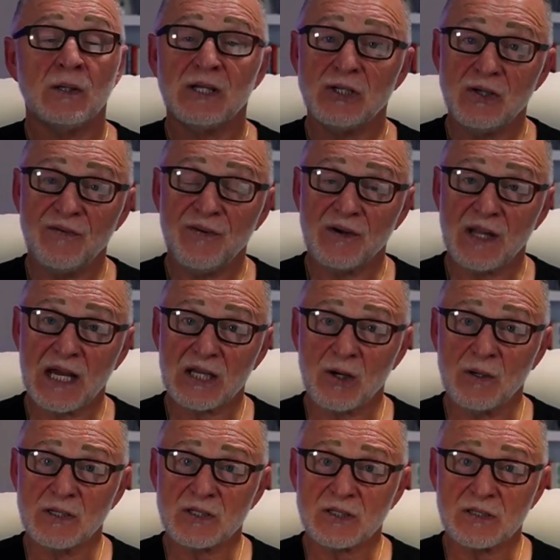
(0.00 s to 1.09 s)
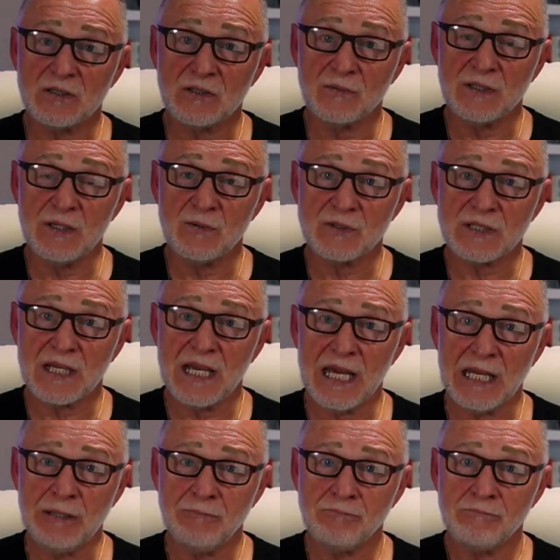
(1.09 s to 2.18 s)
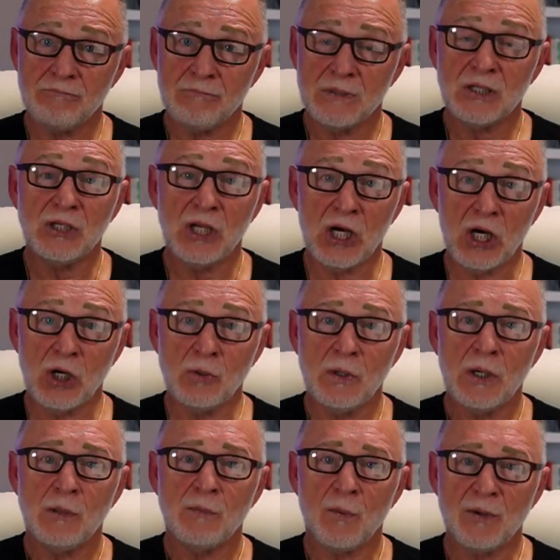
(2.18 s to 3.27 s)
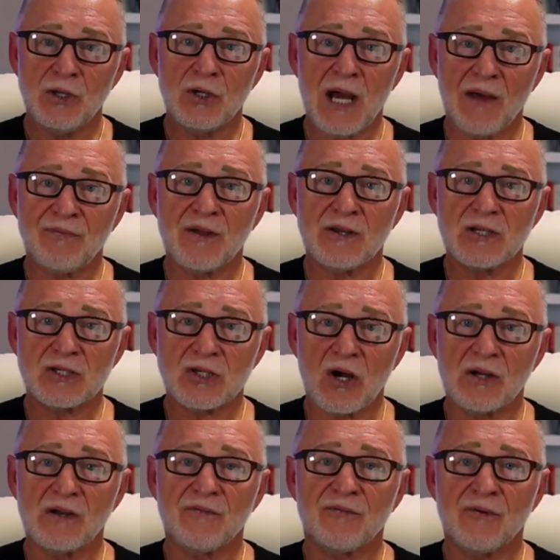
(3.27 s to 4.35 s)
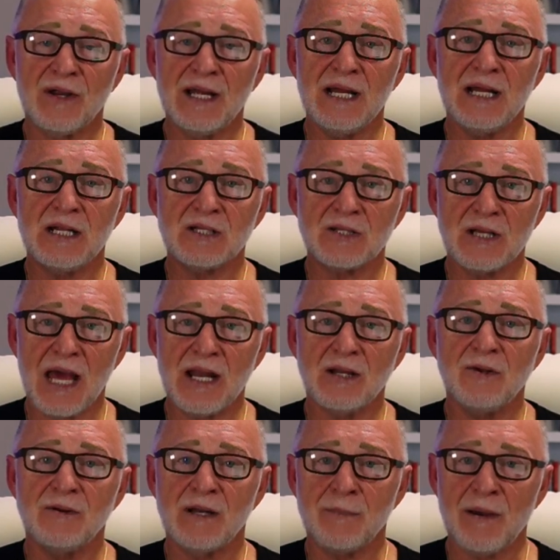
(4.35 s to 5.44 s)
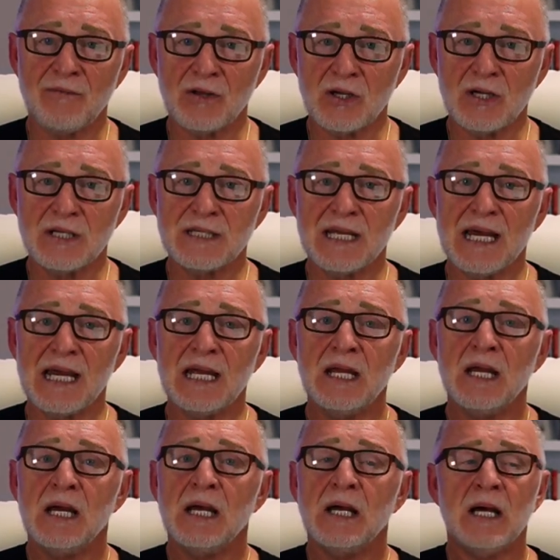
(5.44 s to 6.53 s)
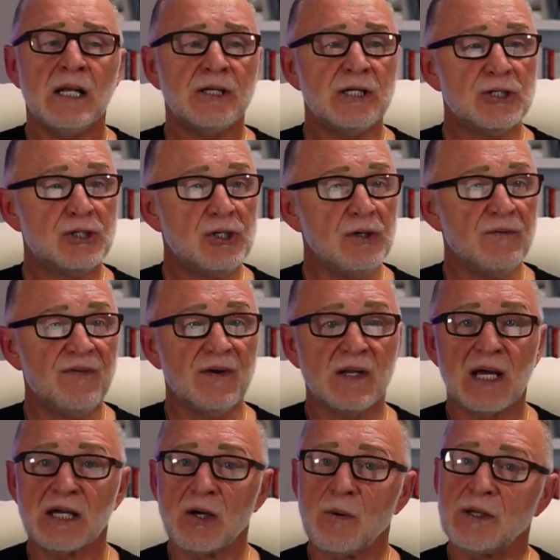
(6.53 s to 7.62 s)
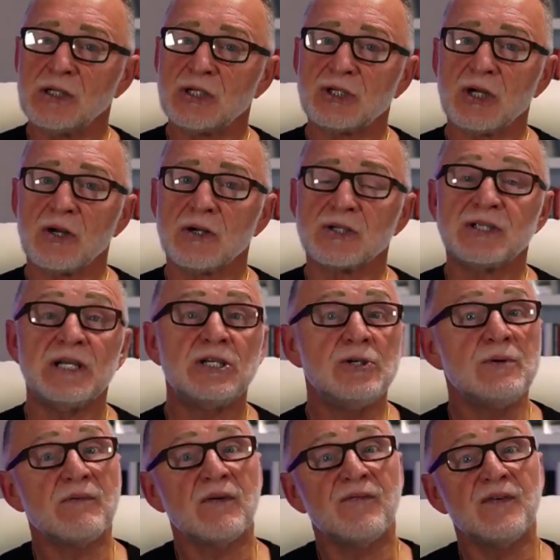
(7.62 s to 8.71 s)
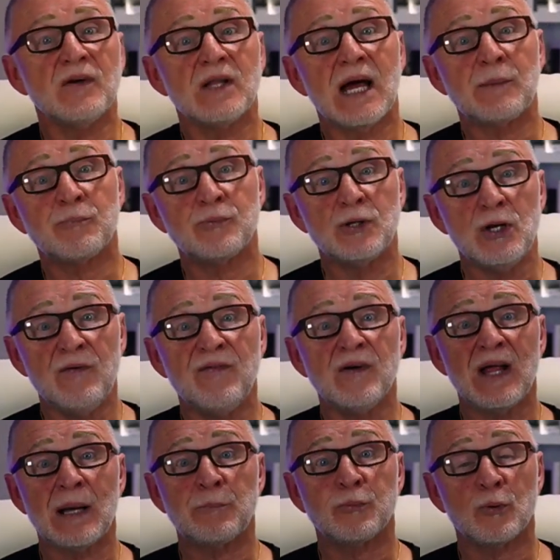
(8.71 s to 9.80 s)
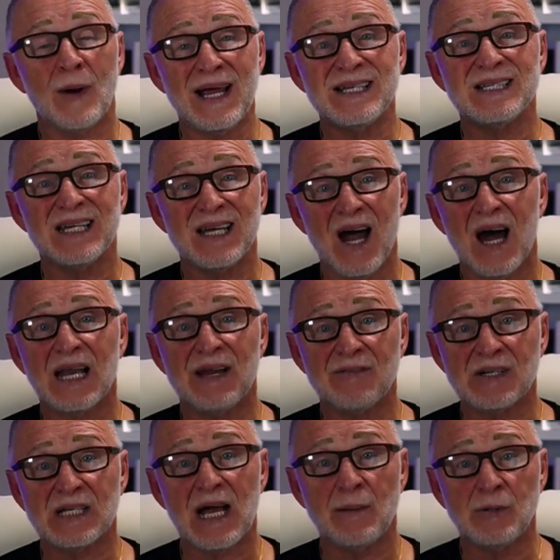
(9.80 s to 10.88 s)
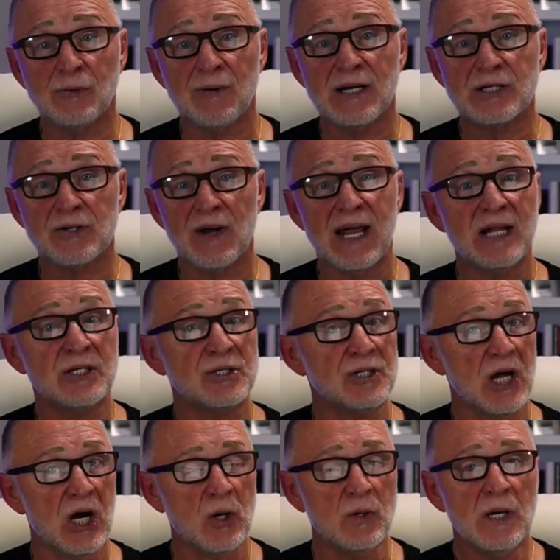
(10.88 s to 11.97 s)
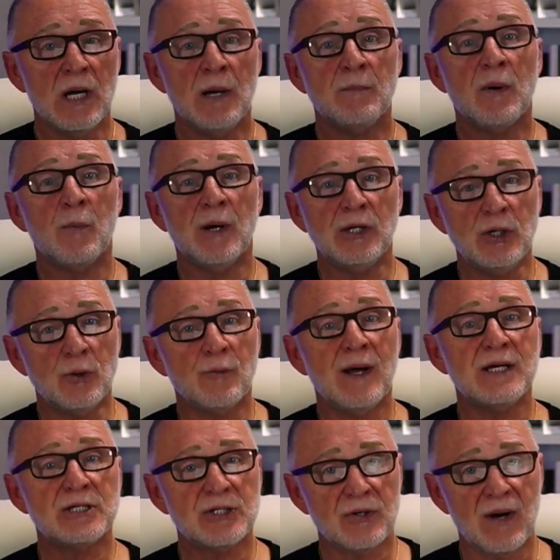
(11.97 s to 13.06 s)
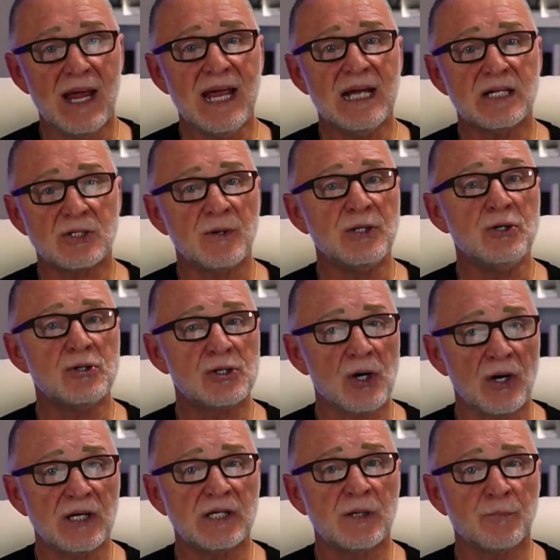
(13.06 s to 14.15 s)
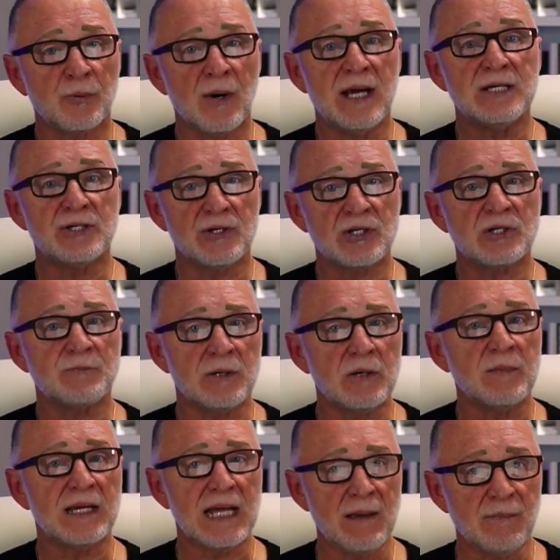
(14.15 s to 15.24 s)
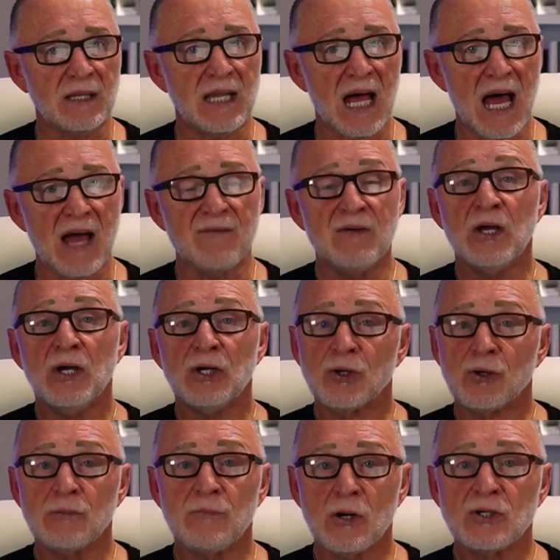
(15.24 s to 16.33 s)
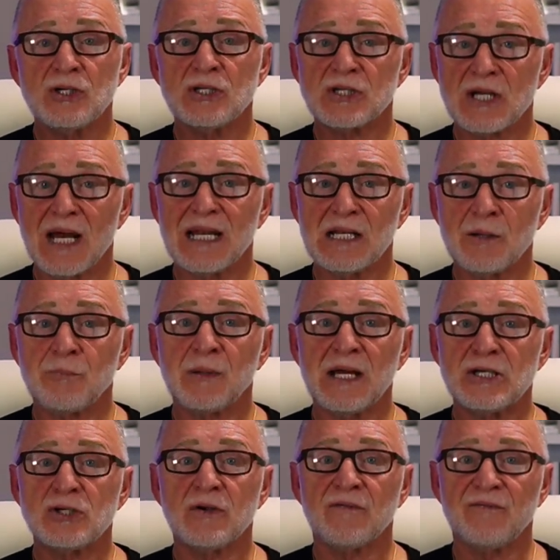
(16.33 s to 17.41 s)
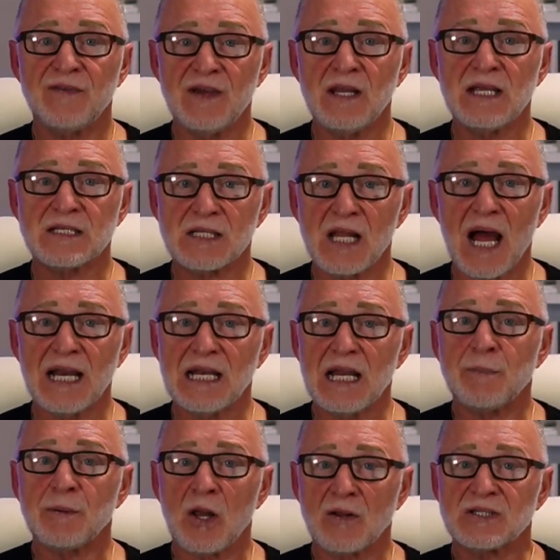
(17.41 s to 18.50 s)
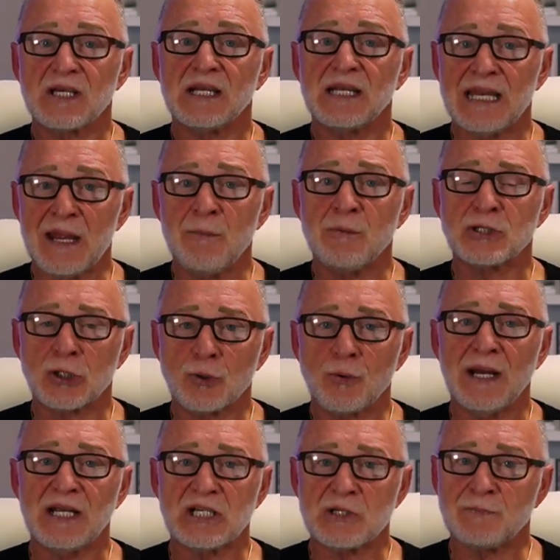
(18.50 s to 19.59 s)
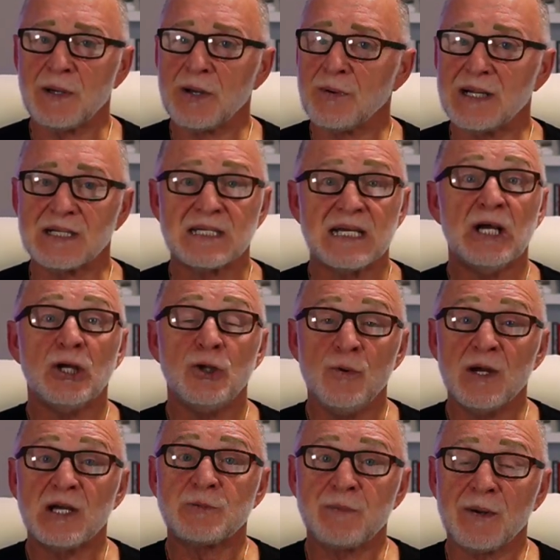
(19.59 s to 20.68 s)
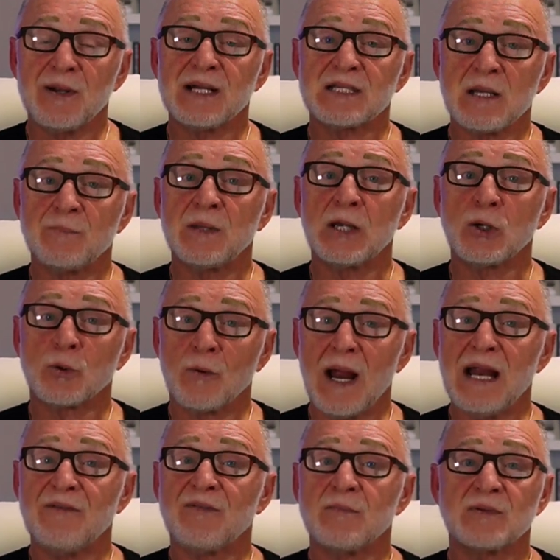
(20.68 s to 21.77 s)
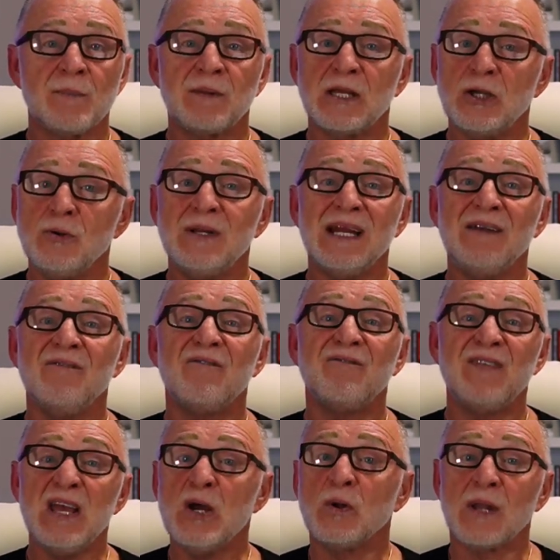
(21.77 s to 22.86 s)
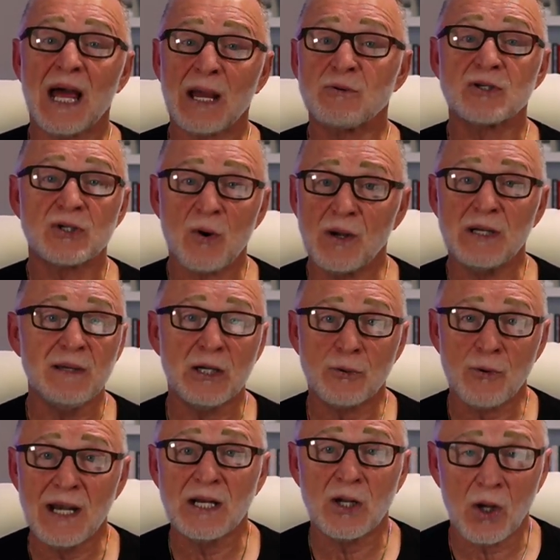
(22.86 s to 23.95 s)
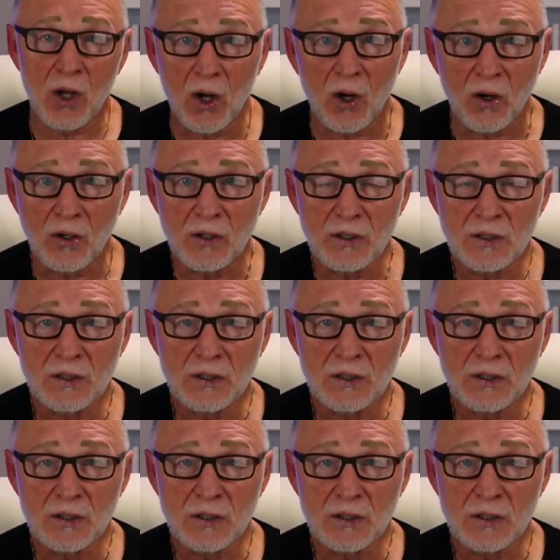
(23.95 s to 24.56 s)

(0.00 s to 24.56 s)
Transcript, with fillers: Did you feel like going to school when you was a kid? No, but when you got there, you saw your friends, you had, you ended up having a good day. Did you feel like going to church? Did you ever feel like, do you feel like praising God every time you raise your hands? No. But when you raised your hands, when you started to praise, your spirit became alive. Your emotions got into place. Your feelings lined up, and all of a sudden, it was a great experience. You experienced something great from something you didn't feel like was going to be great at all.